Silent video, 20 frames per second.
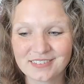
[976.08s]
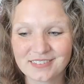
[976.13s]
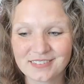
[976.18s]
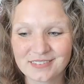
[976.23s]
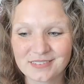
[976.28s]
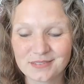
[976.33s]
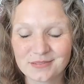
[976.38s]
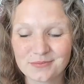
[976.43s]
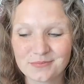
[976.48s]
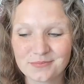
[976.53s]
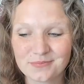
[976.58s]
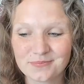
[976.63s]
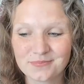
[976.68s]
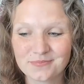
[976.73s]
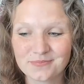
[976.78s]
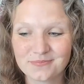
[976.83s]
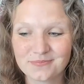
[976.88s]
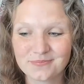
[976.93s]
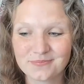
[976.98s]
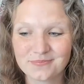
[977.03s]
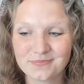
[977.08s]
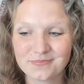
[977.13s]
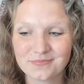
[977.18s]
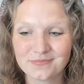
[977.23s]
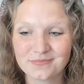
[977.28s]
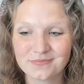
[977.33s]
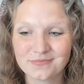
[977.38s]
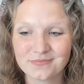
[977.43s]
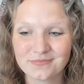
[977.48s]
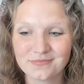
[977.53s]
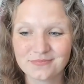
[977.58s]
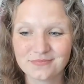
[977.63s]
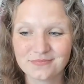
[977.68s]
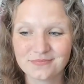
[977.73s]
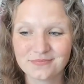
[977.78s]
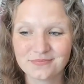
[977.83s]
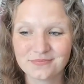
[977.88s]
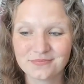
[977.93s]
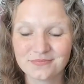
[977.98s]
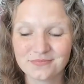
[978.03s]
[no speech]